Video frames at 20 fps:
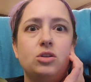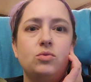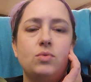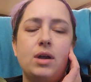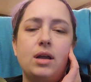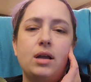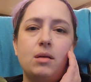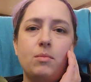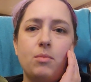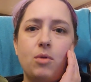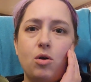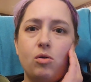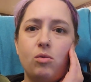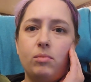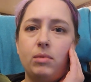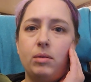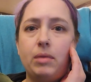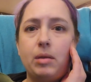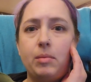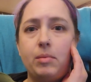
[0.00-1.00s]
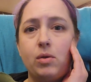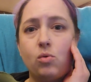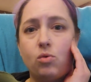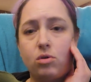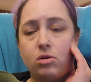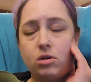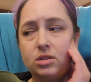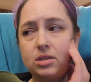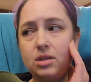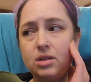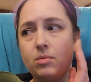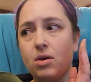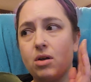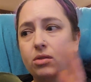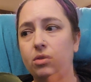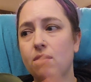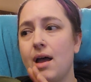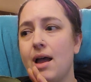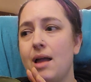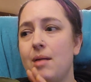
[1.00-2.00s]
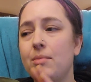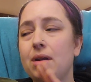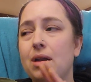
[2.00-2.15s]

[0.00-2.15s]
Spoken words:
do I come home and maybe order some online?